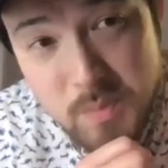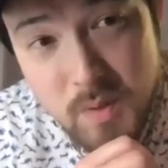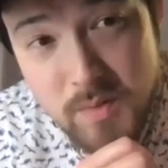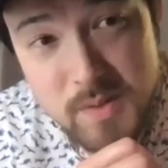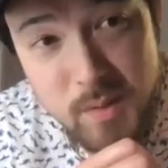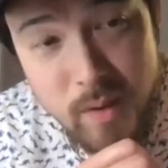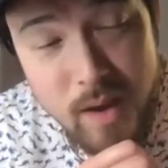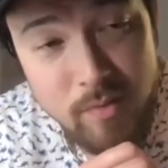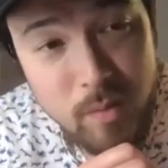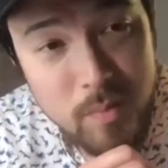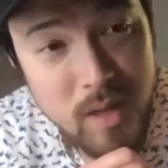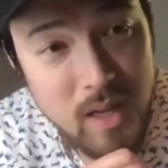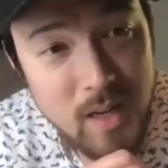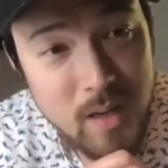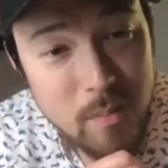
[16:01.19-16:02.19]
moves away from
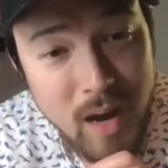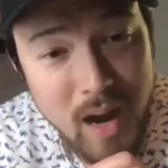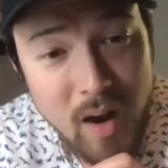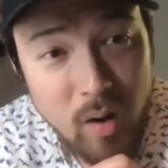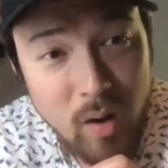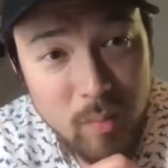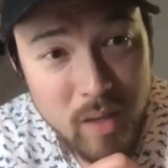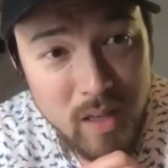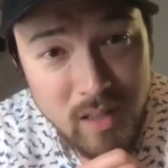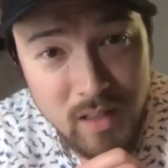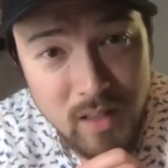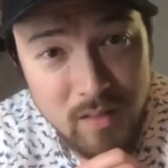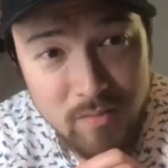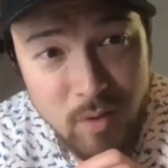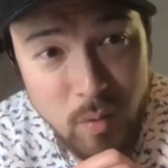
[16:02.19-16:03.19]
data empowerment and
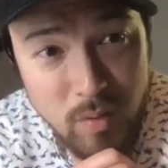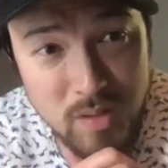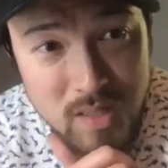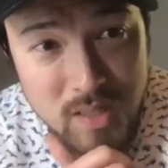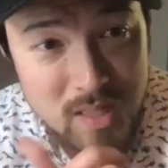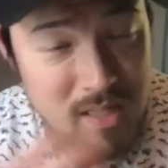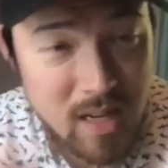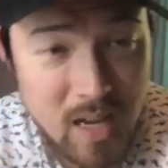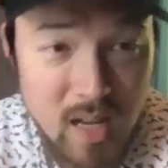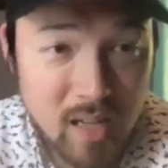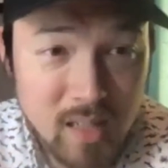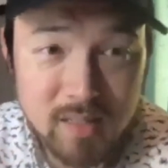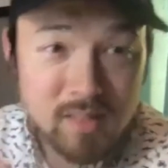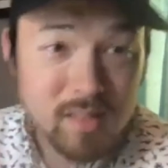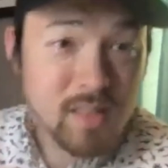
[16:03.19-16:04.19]
it focuses
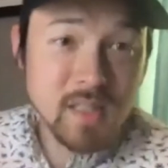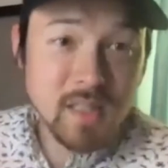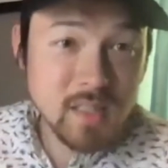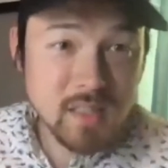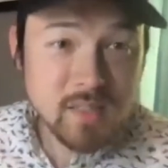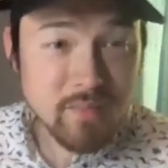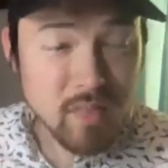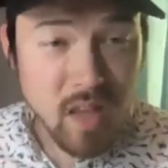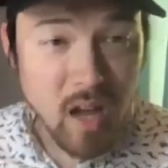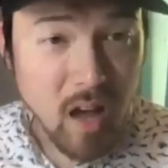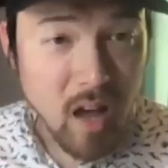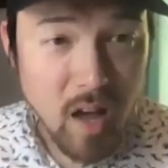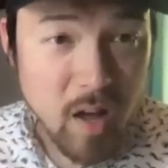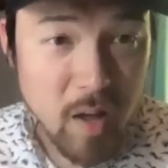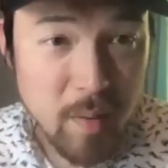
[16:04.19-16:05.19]
on
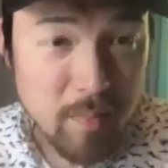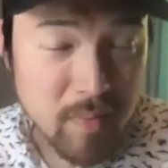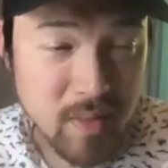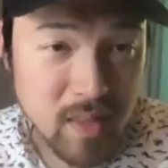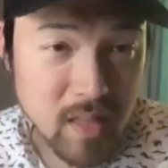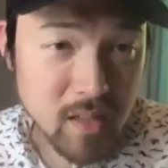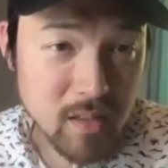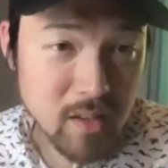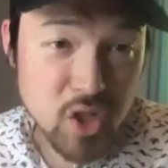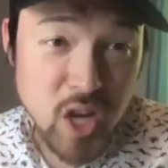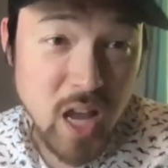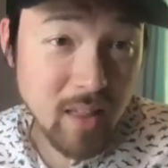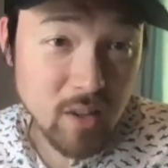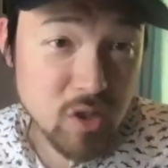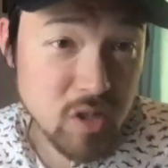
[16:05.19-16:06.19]
the
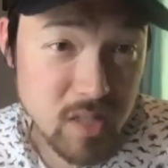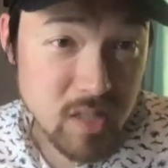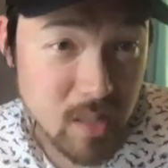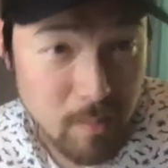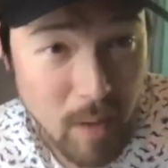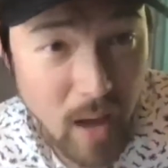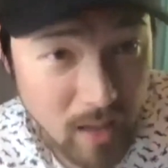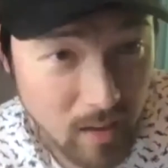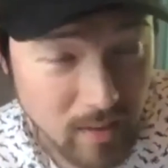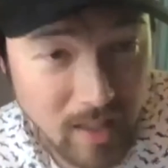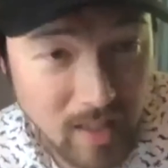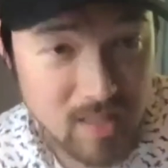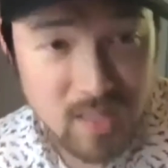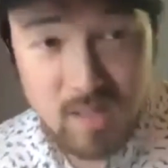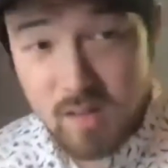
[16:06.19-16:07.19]
challenges and the
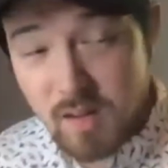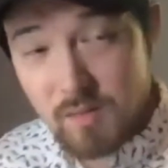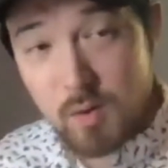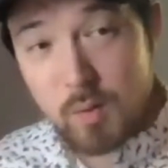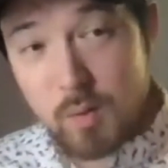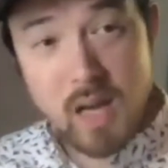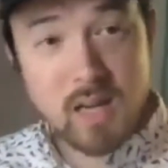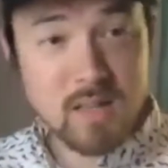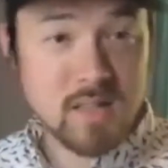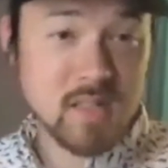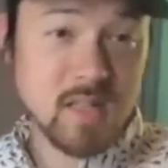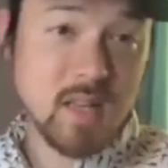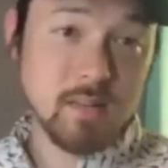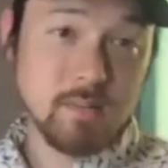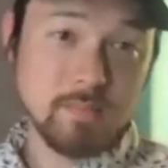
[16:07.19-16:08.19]
bottlenecks that you have going on
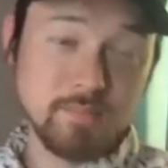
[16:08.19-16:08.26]
instead.